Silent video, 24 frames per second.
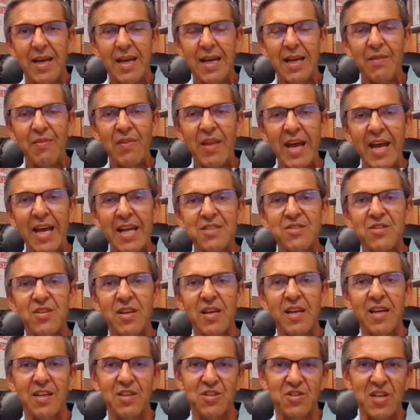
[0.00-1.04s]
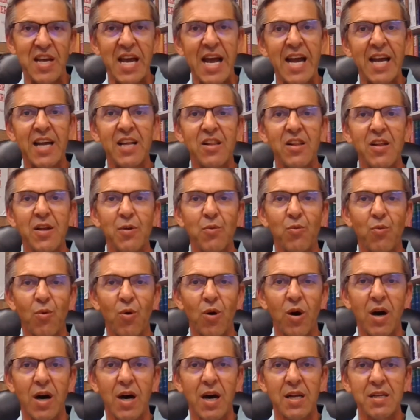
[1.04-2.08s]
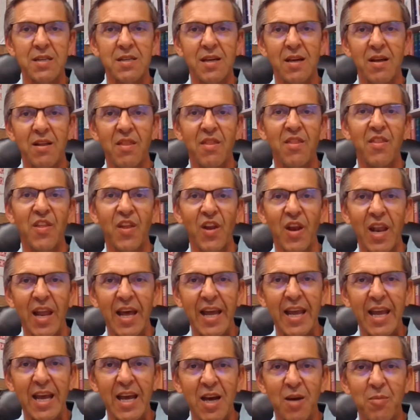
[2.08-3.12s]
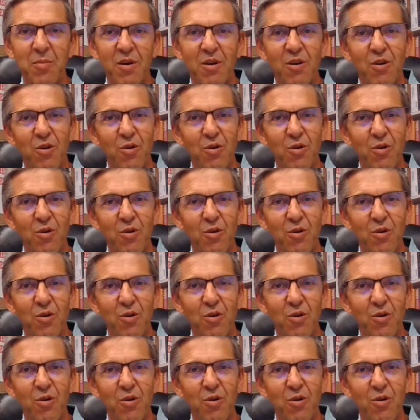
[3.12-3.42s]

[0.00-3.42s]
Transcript: And that's exactly what the Lamb,